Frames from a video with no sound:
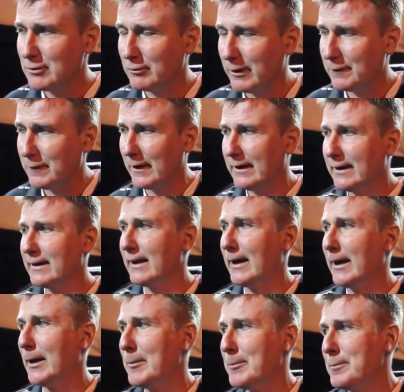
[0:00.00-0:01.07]
terrific
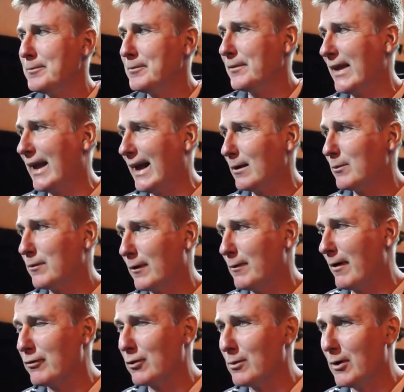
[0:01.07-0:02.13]
help
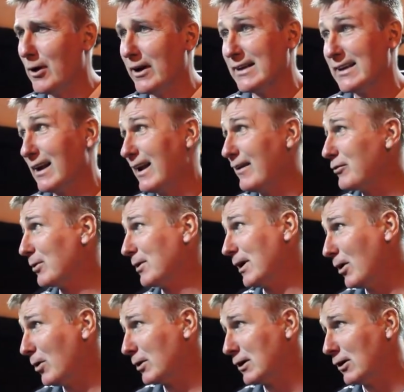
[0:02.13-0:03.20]
from everyone behind it. And
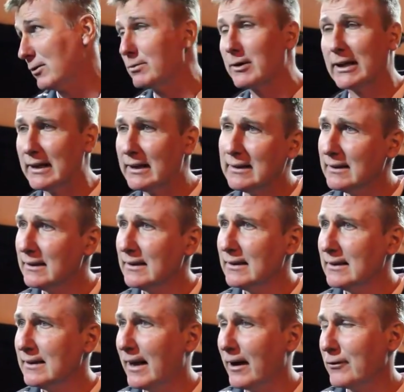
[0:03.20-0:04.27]
everyone, the whole club, really,
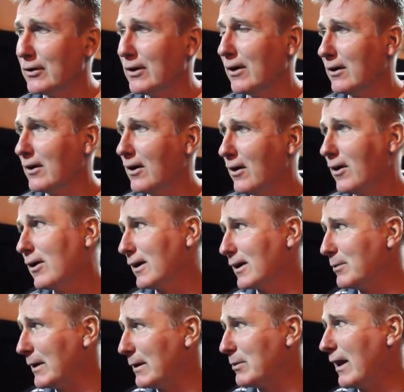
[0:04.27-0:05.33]
everyone, all
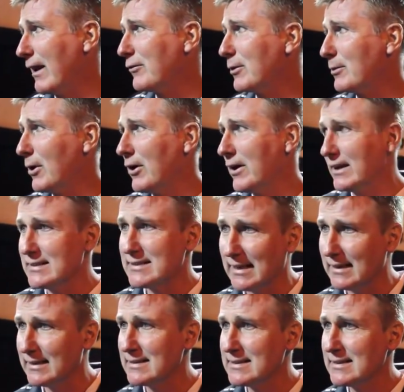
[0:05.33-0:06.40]
of the people, everyone behind the
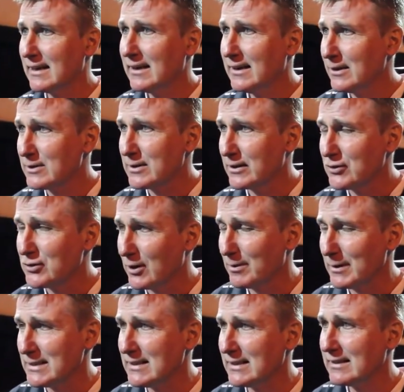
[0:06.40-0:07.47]
scenes who's
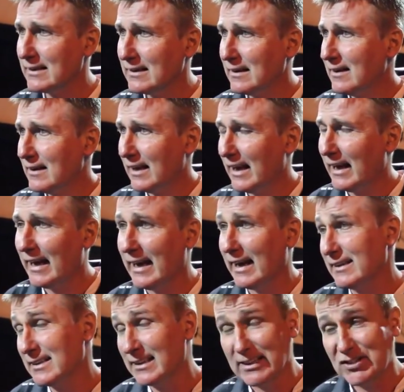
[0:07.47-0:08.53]
contributed
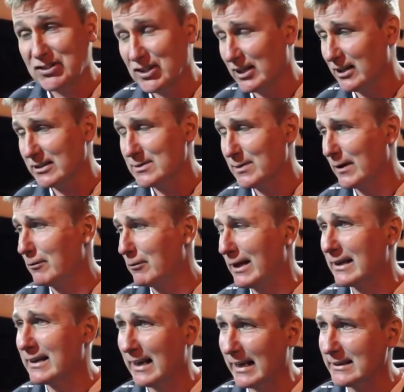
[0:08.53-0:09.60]
to this year. It's been a
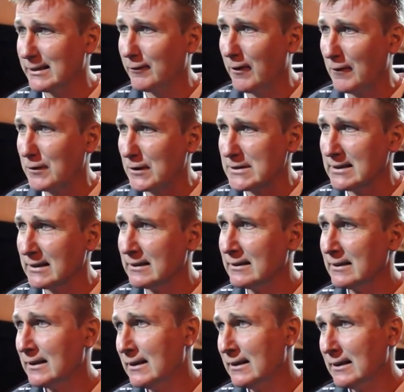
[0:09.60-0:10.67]
real collective effort,
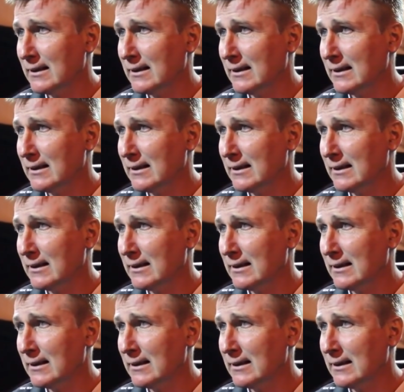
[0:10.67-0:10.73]
and